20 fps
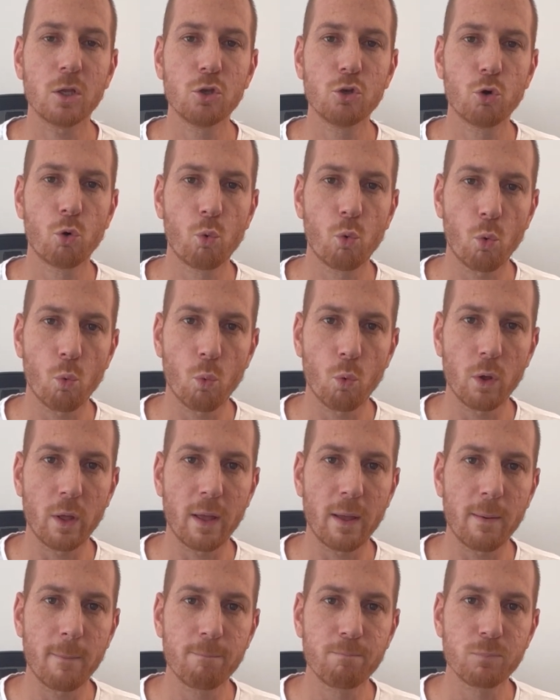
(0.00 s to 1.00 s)
You
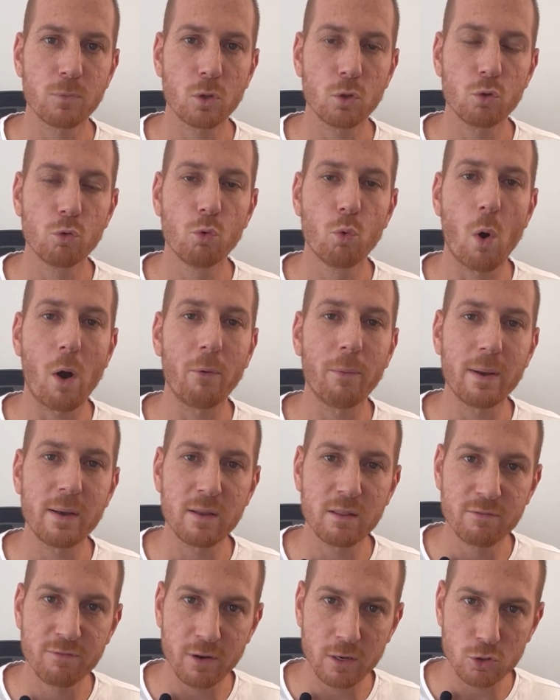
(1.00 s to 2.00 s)
are an
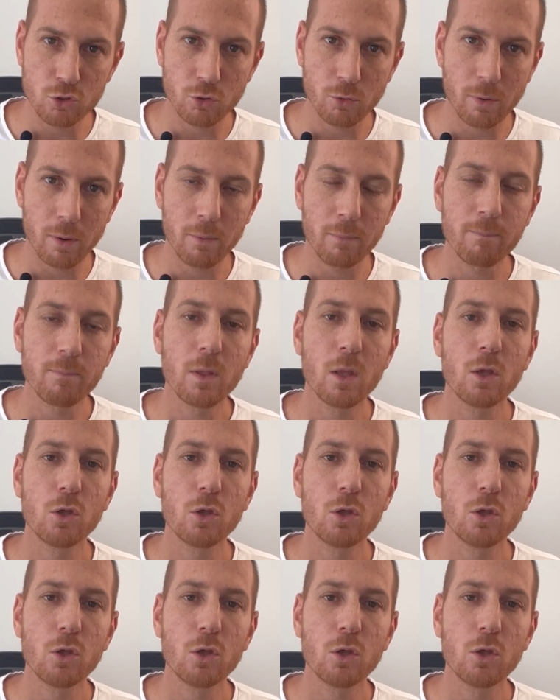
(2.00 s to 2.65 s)
adventurer,